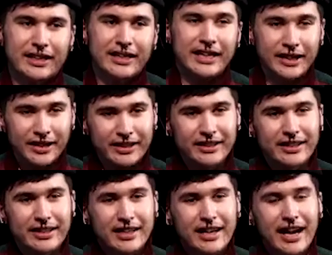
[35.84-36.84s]
Here,
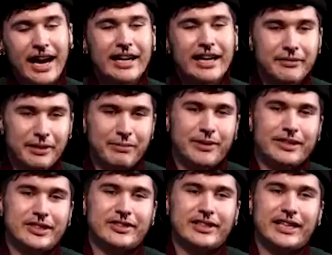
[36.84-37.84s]
and in my
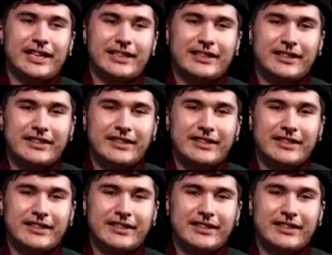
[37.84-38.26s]
poetry,